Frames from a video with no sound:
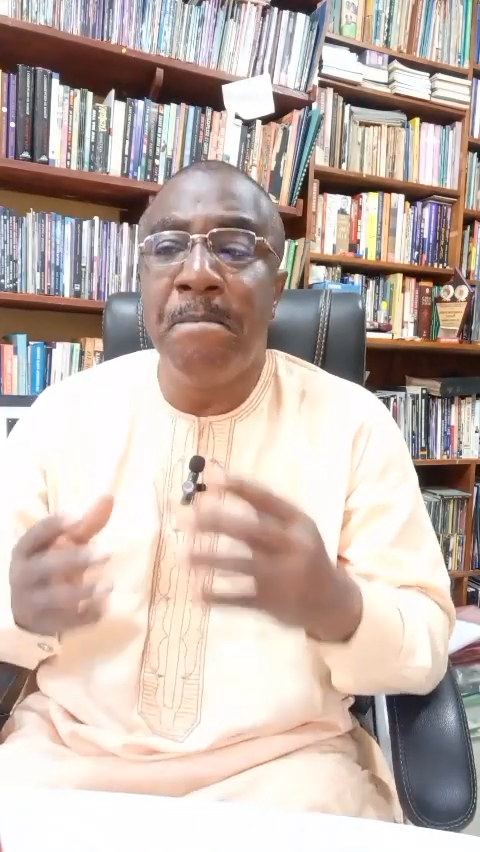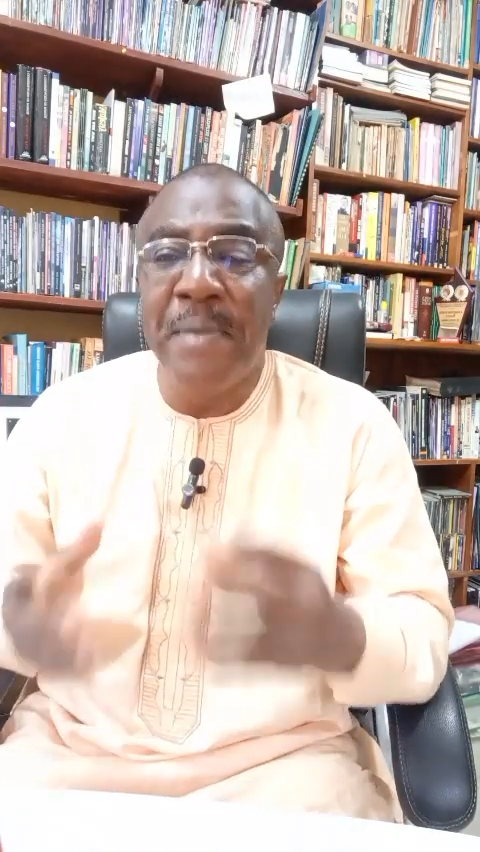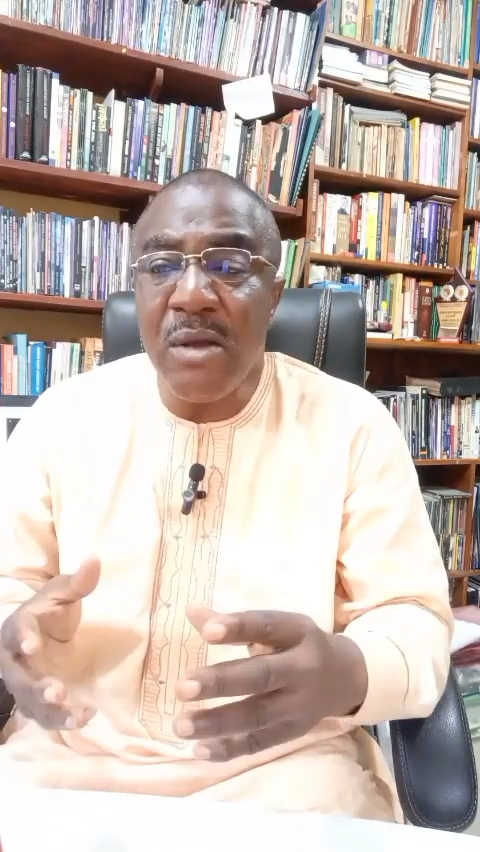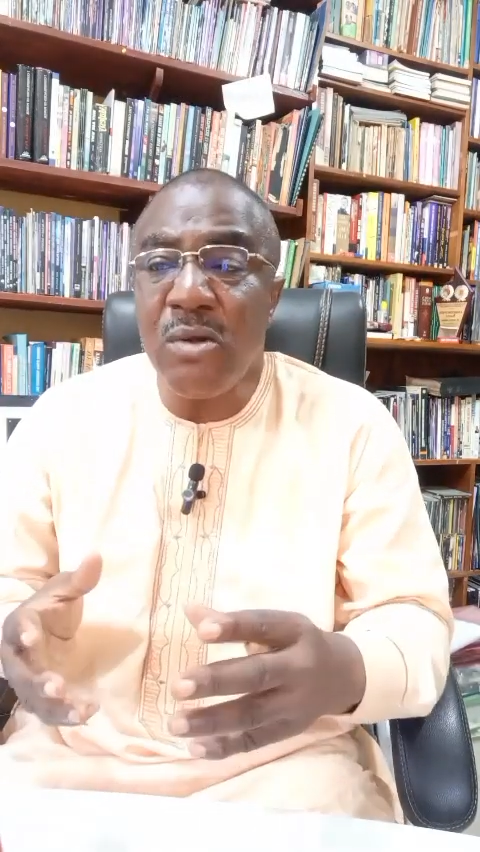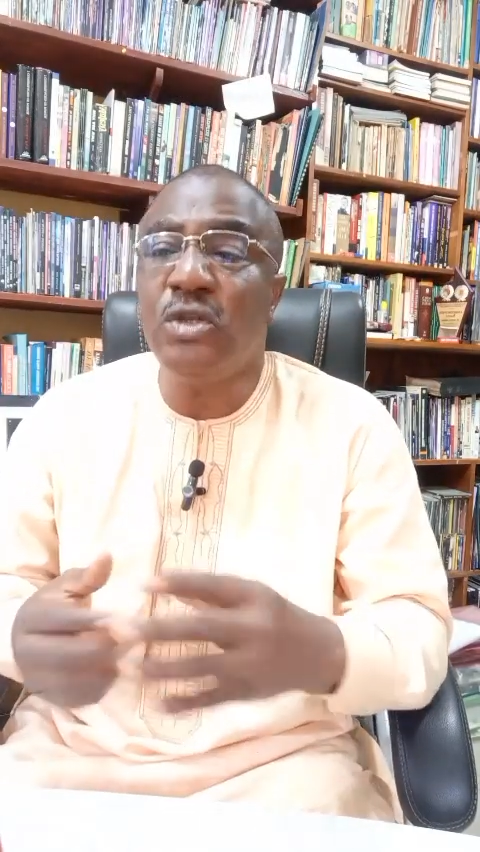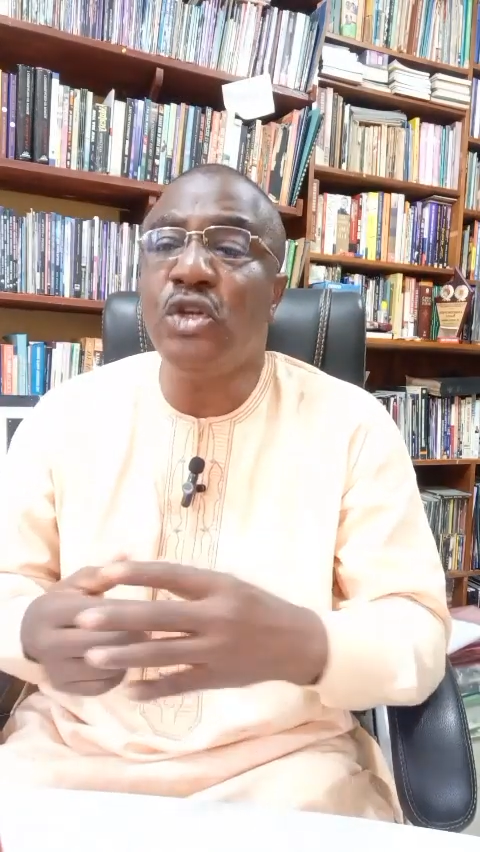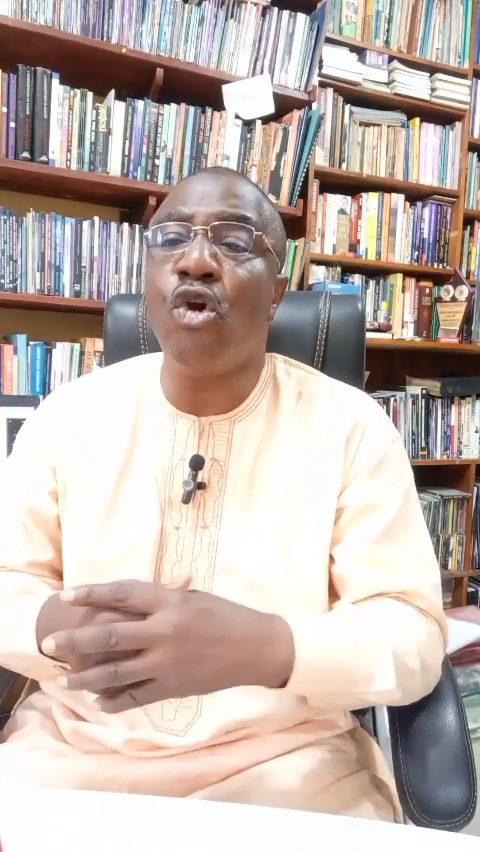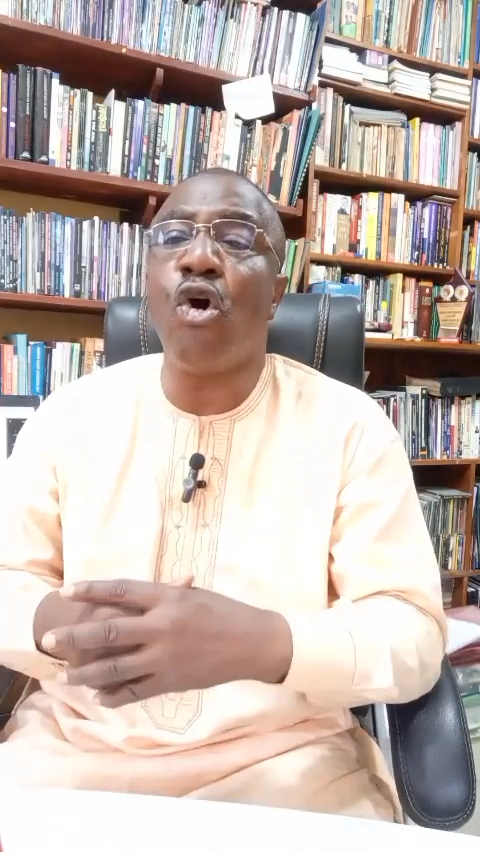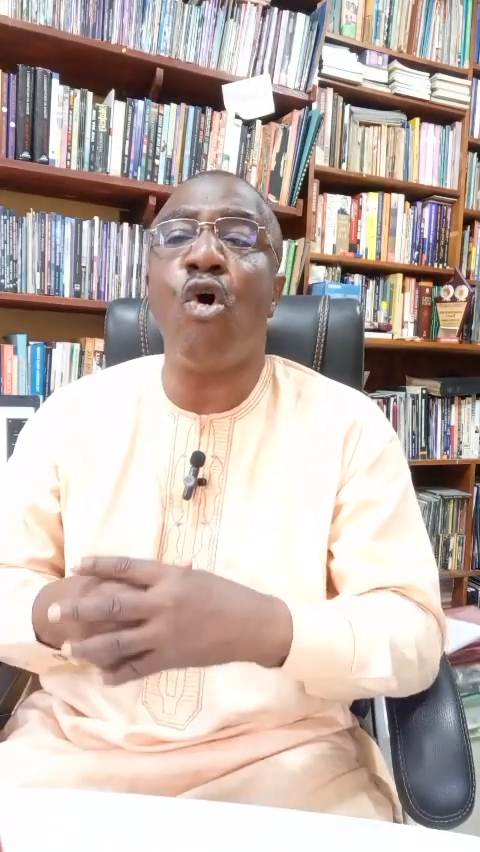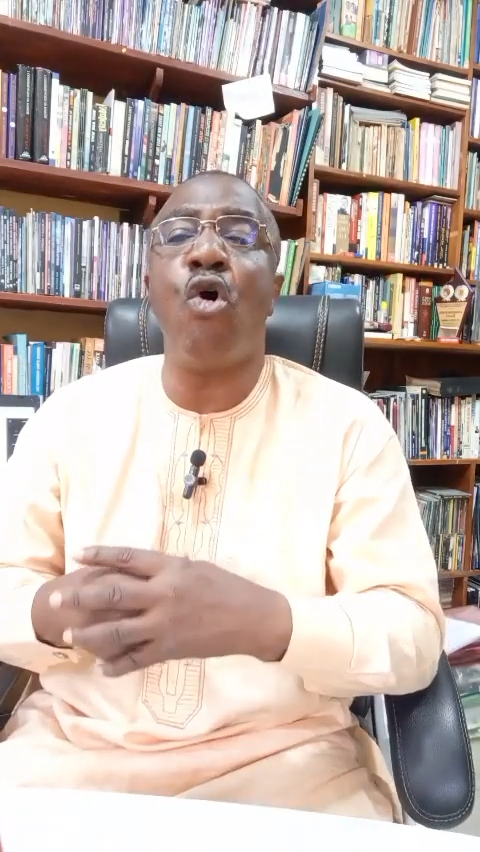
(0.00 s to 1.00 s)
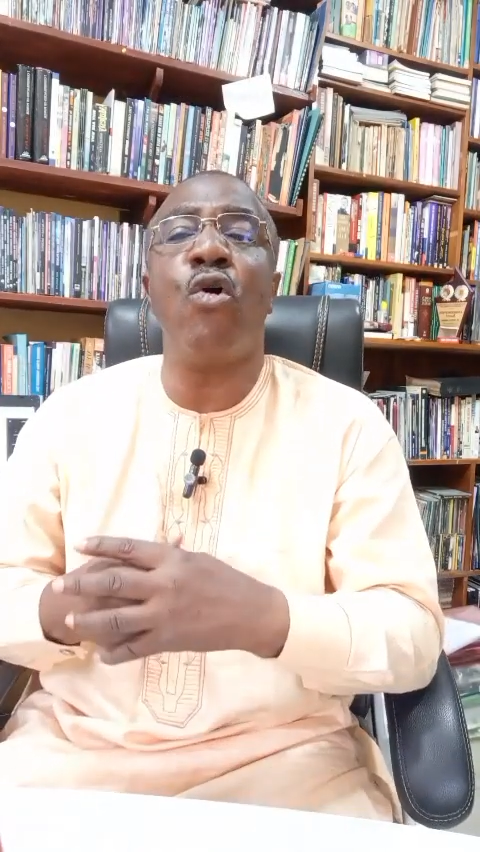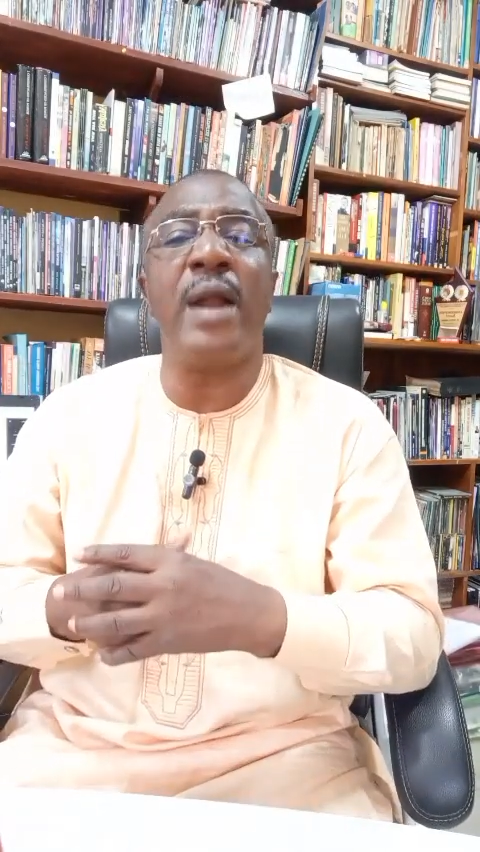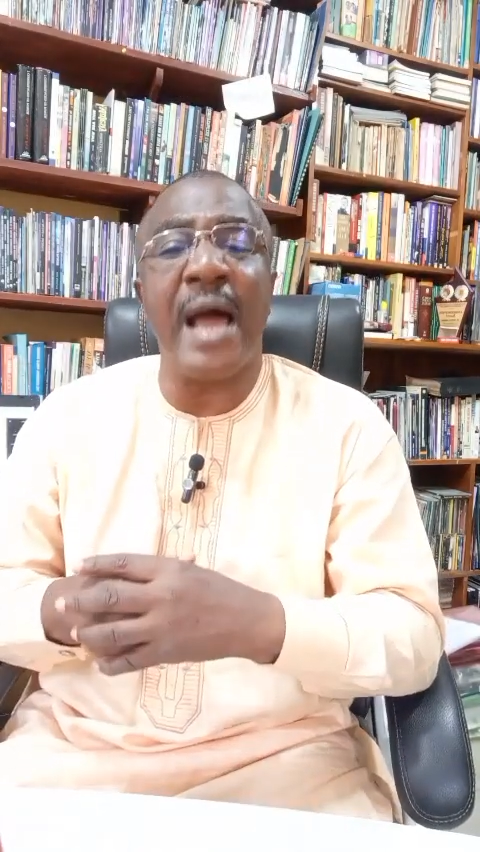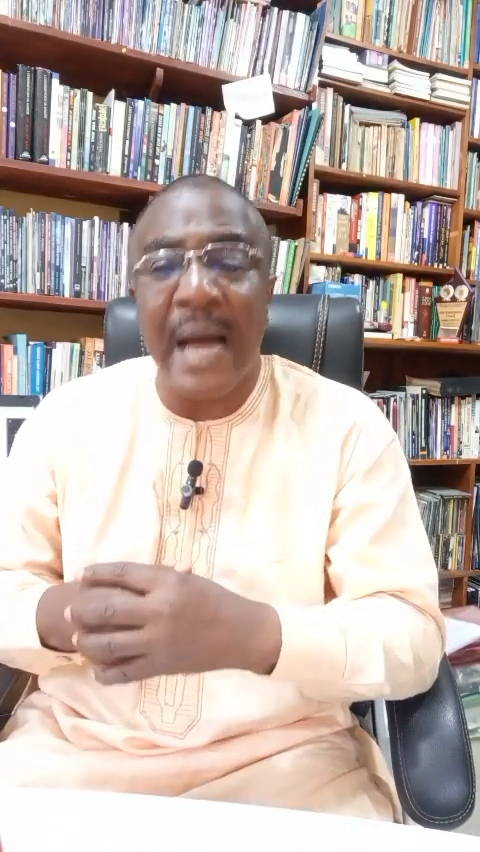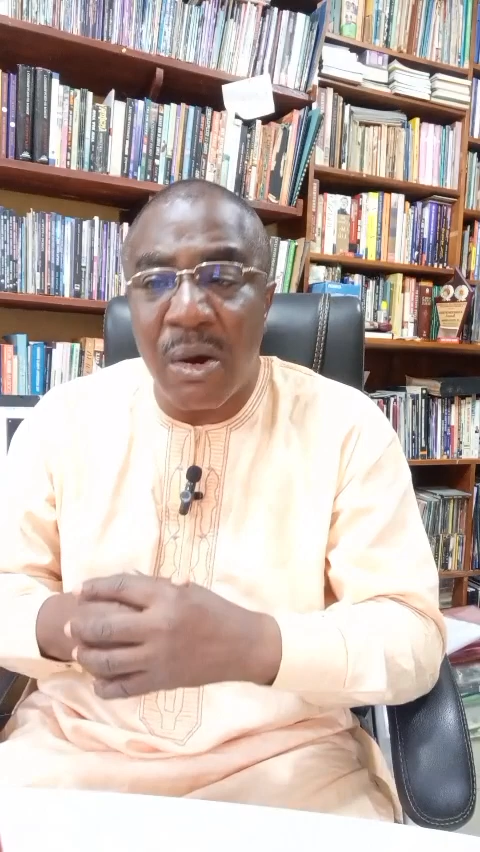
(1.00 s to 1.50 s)
build your
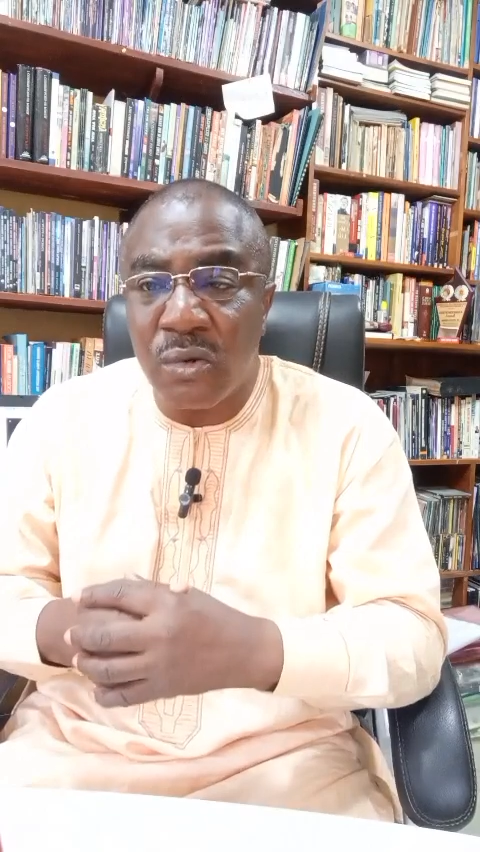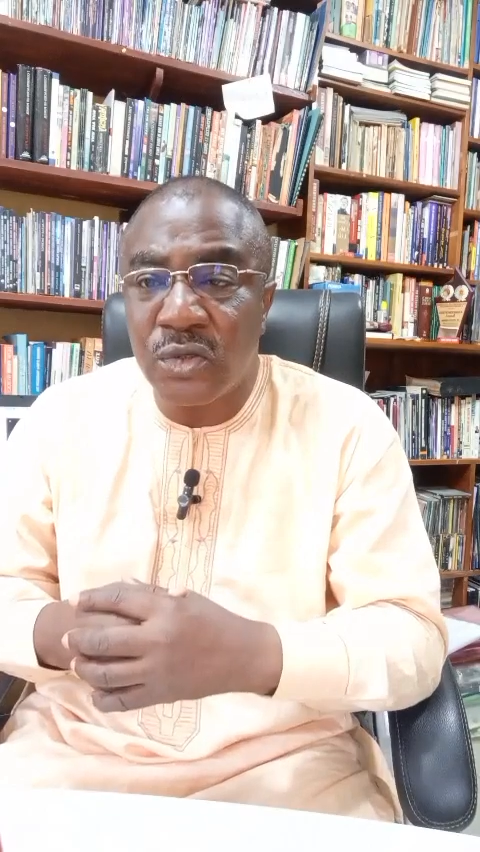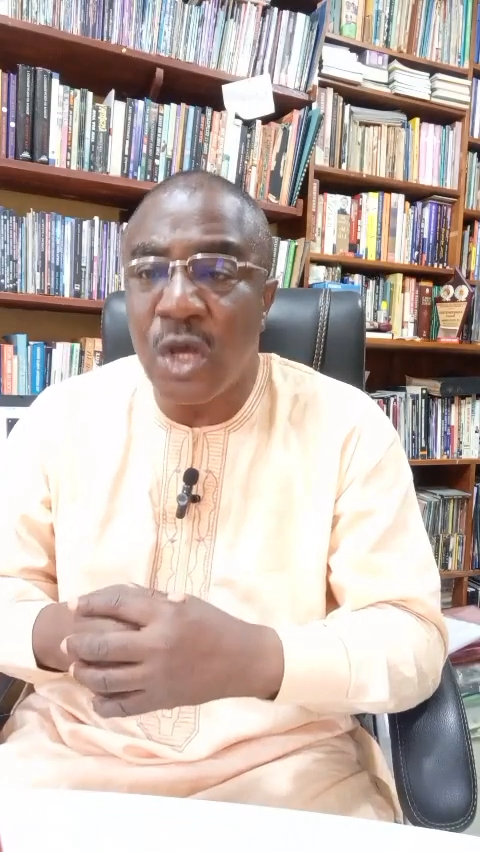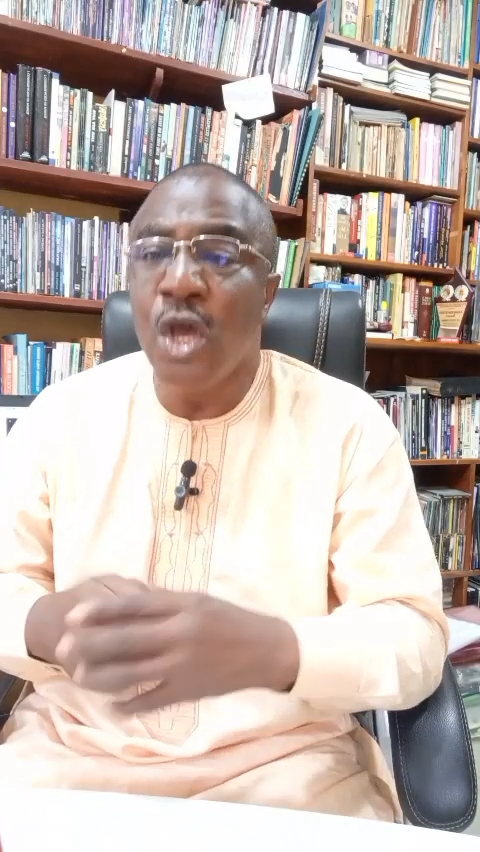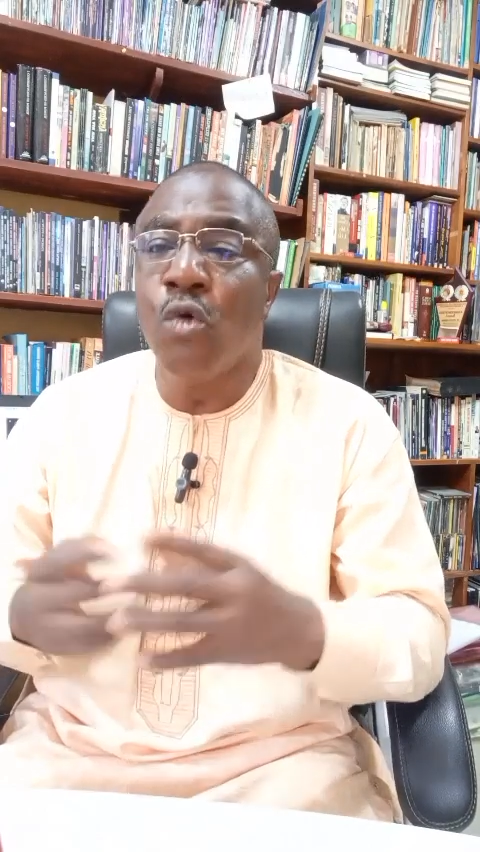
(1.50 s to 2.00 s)
own house